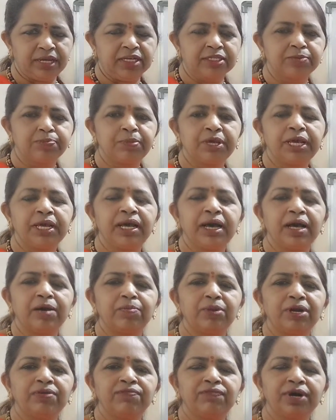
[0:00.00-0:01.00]
sp
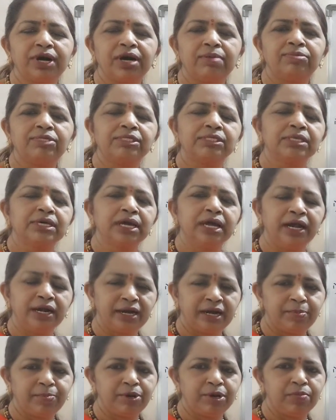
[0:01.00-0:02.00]
carbon forms a
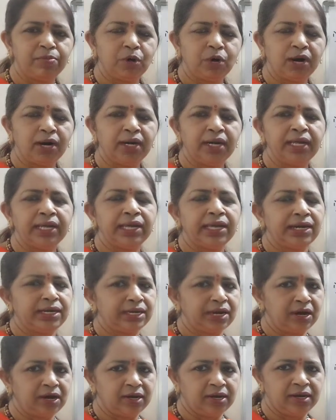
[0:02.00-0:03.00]
triple bond
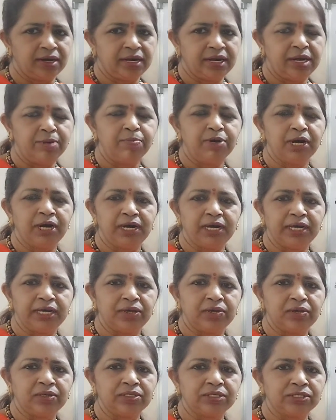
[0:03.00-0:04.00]
in organic
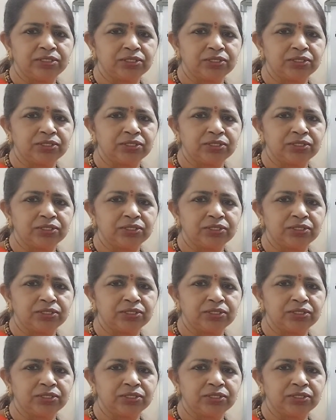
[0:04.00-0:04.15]
molecules.